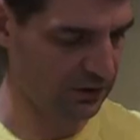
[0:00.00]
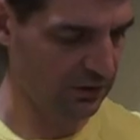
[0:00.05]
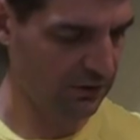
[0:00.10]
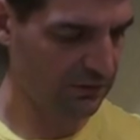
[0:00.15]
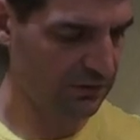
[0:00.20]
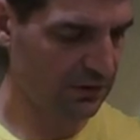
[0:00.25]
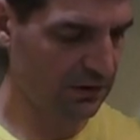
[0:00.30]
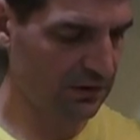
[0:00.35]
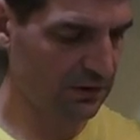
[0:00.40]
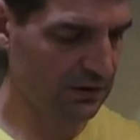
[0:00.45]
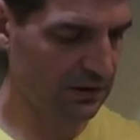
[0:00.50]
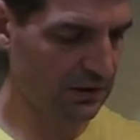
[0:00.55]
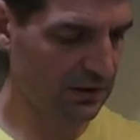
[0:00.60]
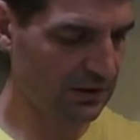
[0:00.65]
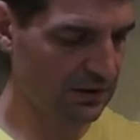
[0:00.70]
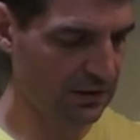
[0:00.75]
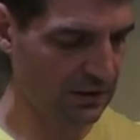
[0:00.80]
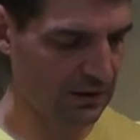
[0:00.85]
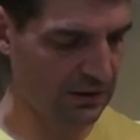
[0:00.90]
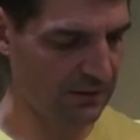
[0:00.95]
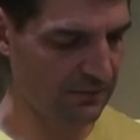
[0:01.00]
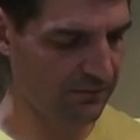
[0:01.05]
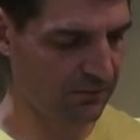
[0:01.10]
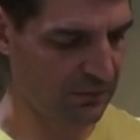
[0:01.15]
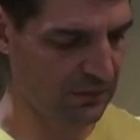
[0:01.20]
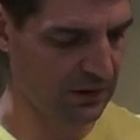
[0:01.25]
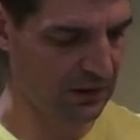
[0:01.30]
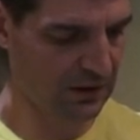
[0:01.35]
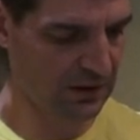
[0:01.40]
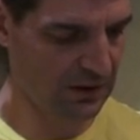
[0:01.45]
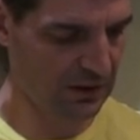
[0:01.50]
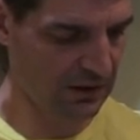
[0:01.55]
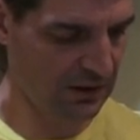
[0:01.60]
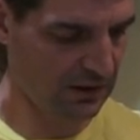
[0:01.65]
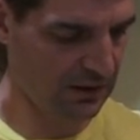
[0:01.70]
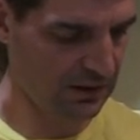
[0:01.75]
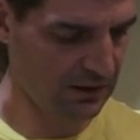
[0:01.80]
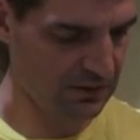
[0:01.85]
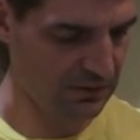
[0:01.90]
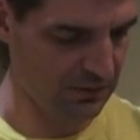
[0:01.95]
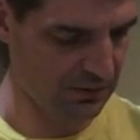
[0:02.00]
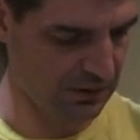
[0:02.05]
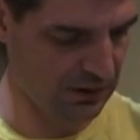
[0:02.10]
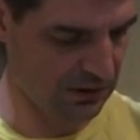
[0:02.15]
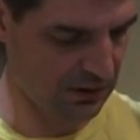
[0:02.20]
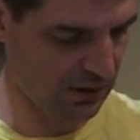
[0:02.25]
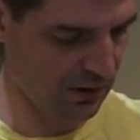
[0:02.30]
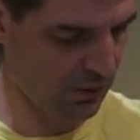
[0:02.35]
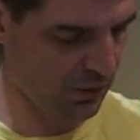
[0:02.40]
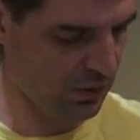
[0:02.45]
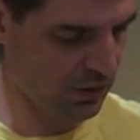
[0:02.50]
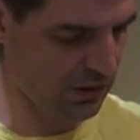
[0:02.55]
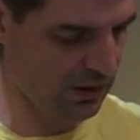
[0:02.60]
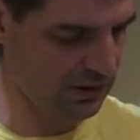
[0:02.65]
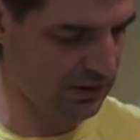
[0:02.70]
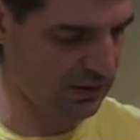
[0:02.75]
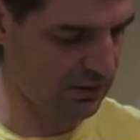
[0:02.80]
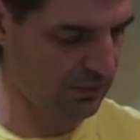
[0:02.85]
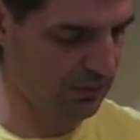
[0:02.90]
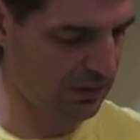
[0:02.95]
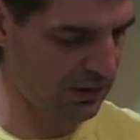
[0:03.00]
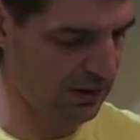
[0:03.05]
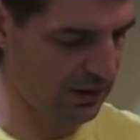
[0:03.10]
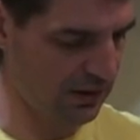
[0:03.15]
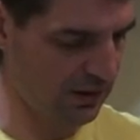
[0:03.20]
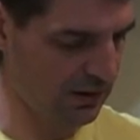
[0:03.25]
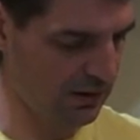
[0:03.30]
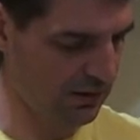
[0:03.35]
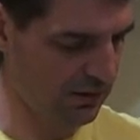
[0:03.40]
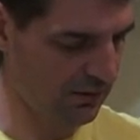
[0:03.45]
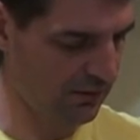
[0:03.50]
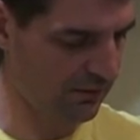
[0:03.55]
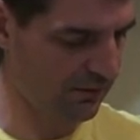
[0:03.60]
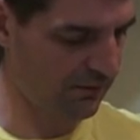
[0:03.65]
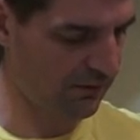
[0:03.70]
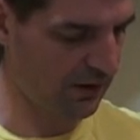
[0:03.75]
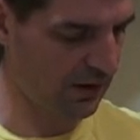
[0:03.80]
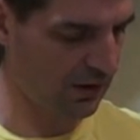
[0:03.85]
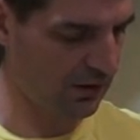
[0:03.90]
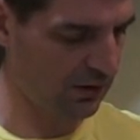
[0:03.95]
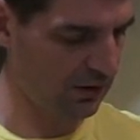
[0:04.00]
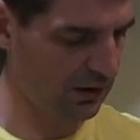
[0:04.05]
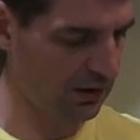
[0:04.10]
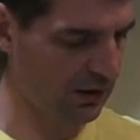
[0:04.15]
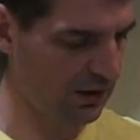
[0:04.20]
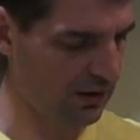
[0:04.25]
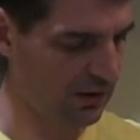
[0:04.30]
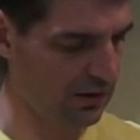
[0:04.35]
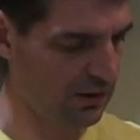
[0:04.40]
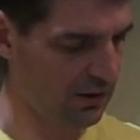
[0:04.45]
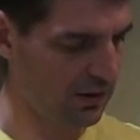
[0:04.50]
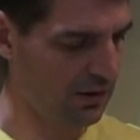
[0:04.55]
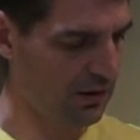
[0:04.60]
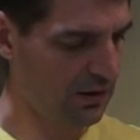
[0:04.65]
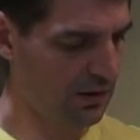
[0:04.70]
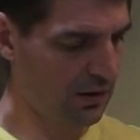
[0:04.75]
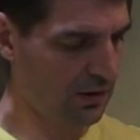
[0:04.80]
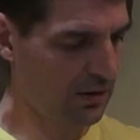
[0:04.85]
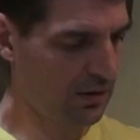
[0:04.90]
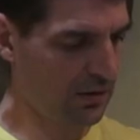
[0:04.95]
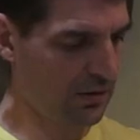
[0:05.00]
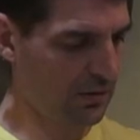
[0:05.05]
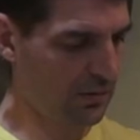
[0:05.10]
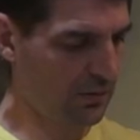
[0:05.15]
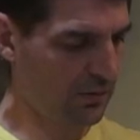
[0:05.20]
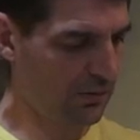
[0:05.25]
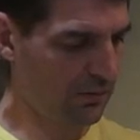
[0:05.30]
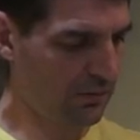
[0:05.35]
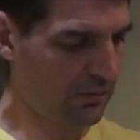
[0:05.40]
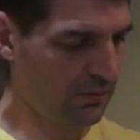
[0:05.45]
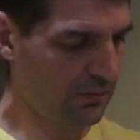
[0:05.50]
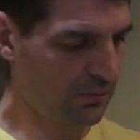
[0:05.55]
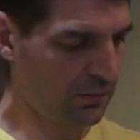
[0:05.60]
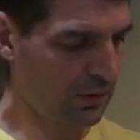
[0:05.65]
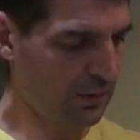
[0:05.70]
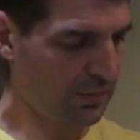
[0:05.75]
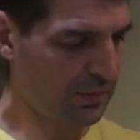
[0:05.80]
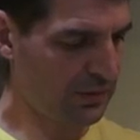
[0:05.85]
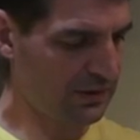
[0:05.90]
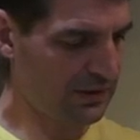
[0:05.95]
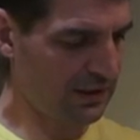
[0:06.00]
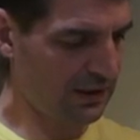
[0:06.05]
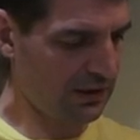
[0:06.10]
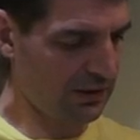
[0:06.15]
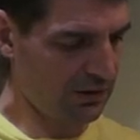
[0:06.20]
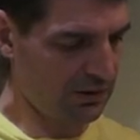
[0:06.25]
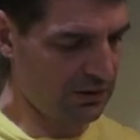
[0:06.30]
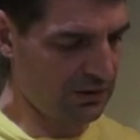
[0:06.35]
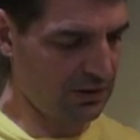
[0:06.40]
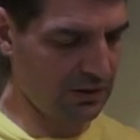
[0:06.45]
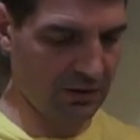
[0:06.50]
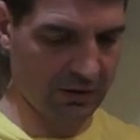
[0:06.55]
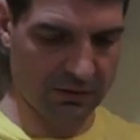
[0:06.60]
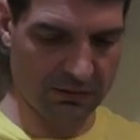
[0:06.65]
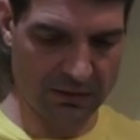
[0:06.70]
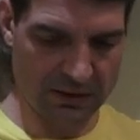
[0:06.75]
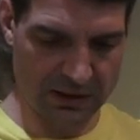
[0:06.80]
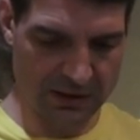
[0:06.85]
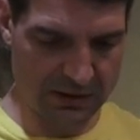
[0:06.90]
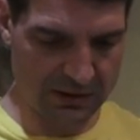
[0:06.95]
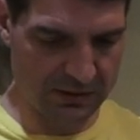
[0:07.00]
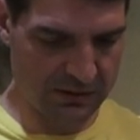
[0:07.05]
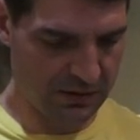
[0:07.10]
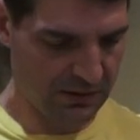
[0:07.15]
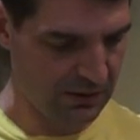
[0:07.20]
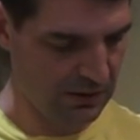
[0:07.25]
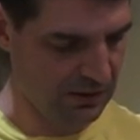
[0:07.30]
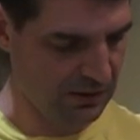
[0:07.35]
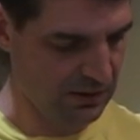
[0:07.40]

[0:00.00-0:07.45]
so cinch that tight. This one here, I want it to be fairly perpendicular to the ground.